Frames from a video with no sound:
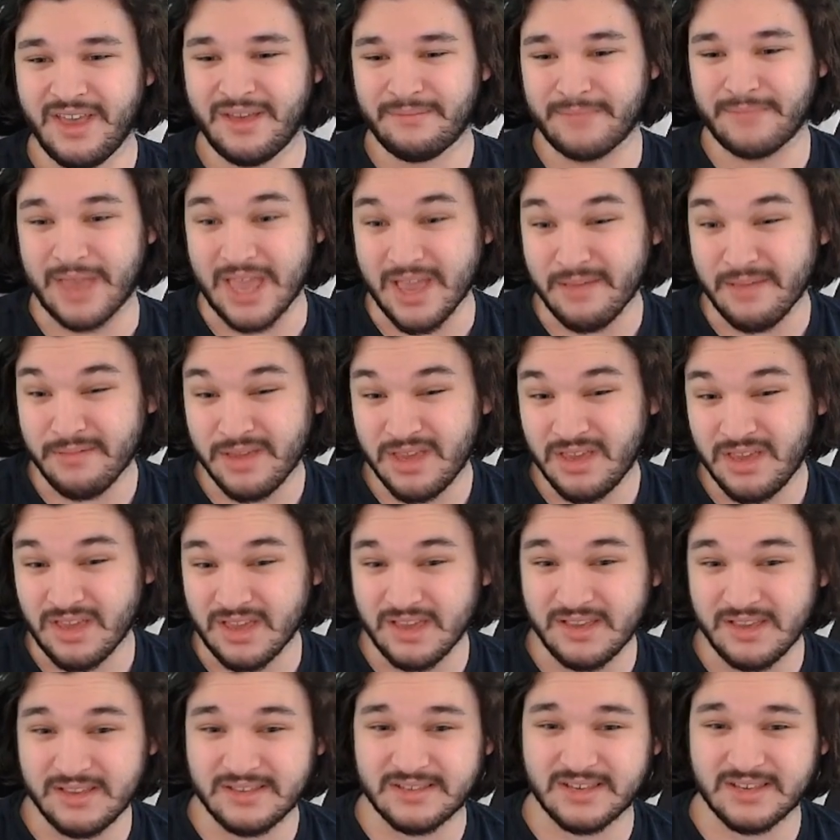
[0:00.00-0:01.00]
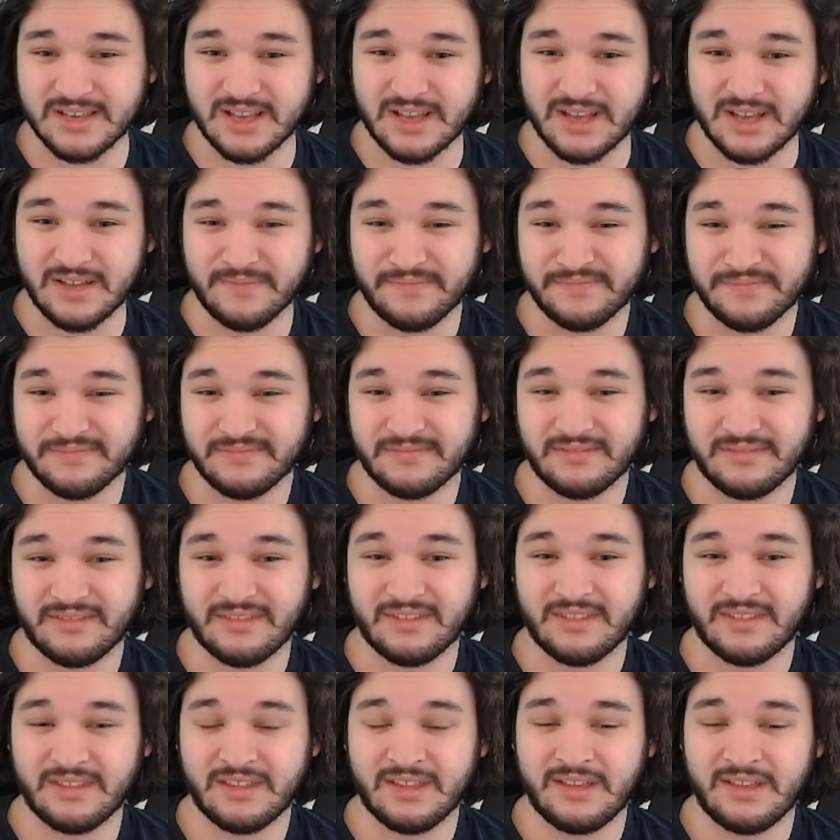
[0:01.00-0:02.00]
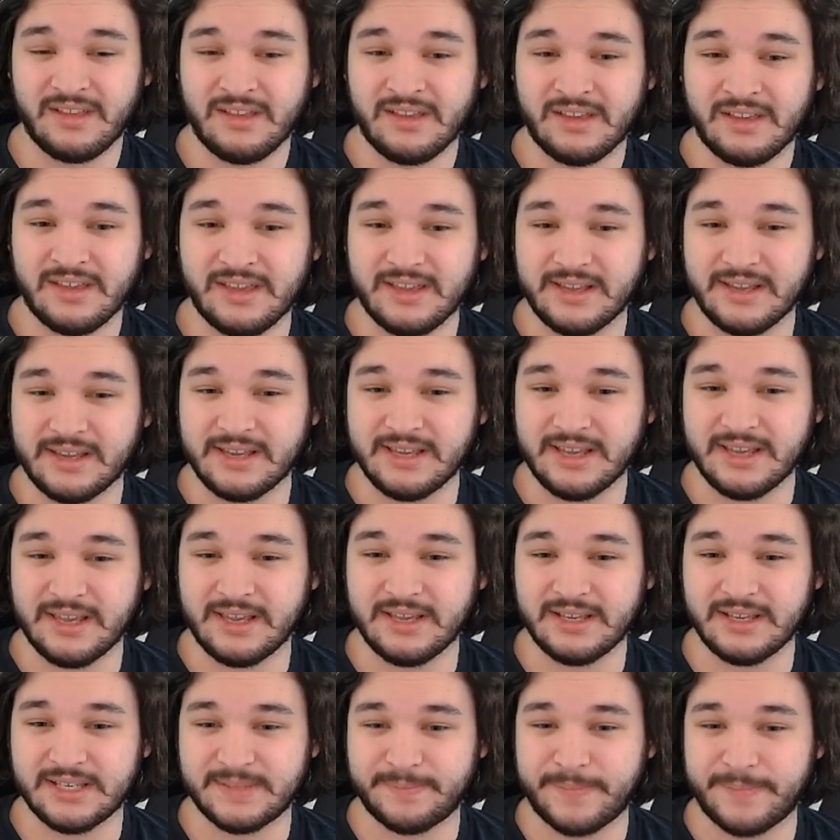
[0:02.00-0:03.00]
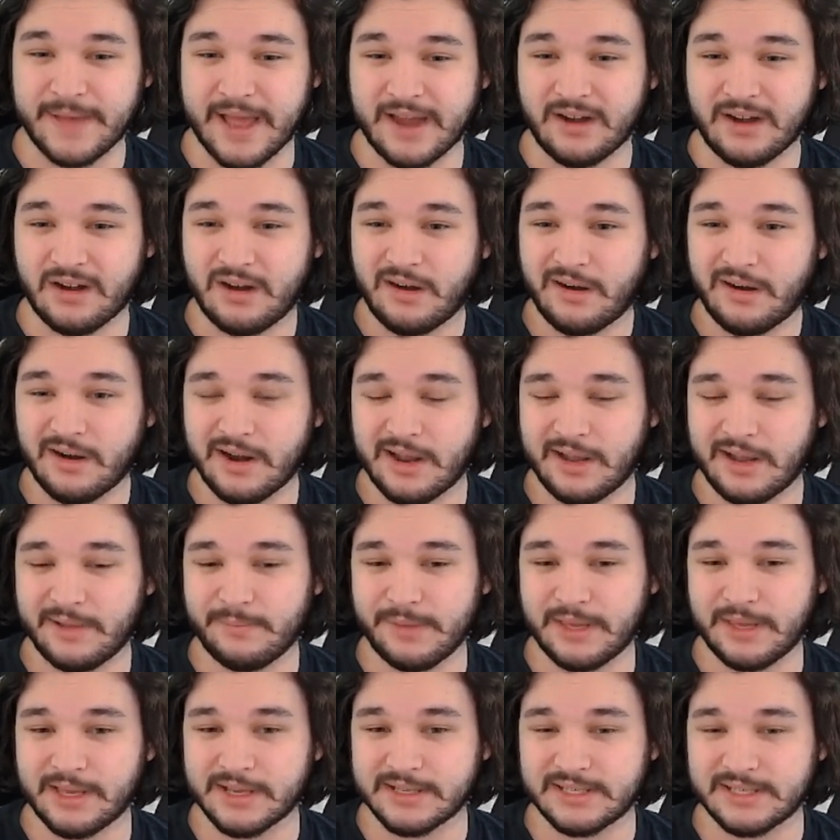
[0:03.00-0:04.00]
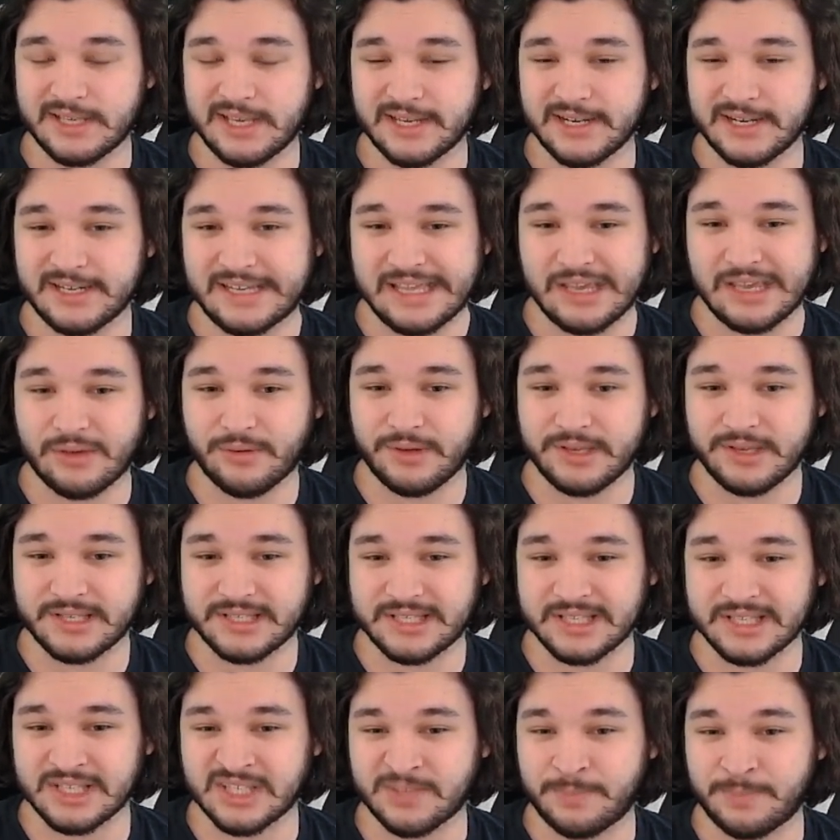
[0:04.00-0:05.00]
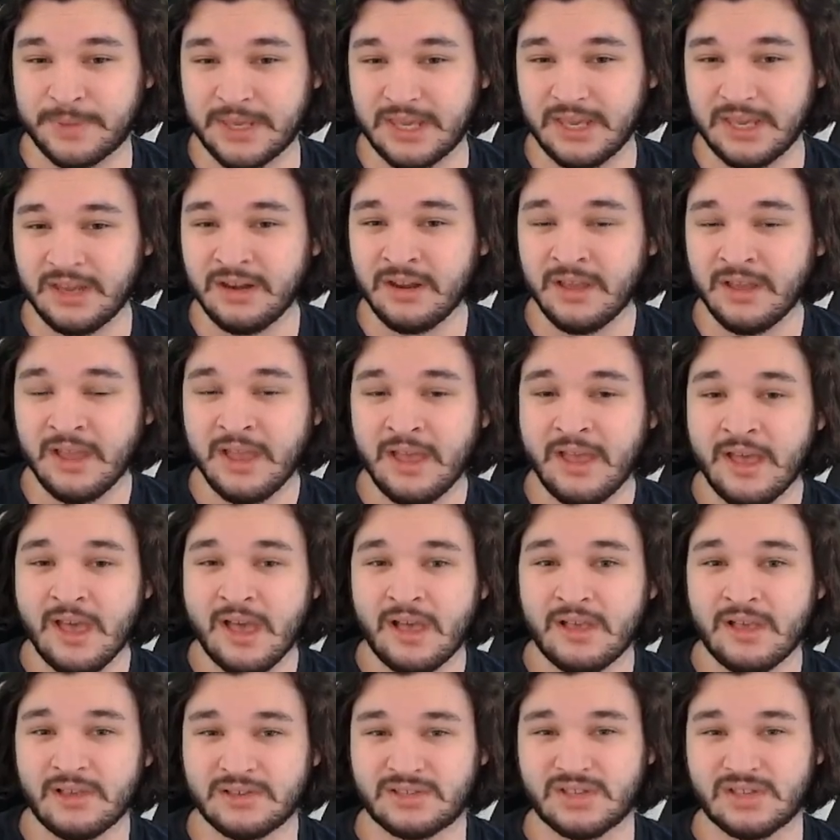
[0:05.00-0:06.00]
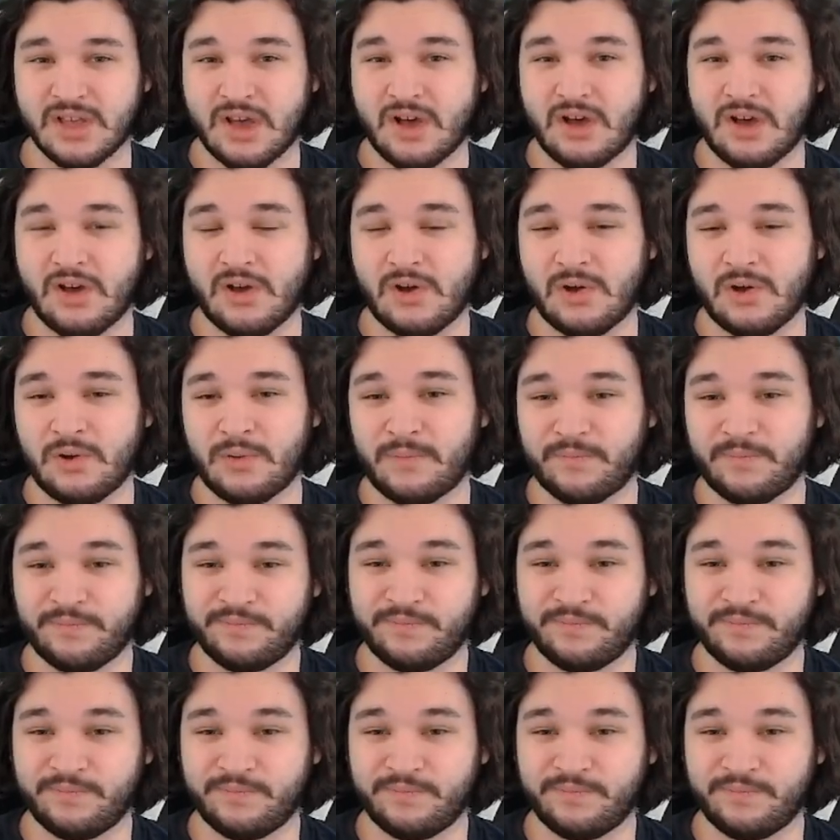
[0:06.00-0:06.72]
maybe he's um he, he's better because he can decrease the speed. So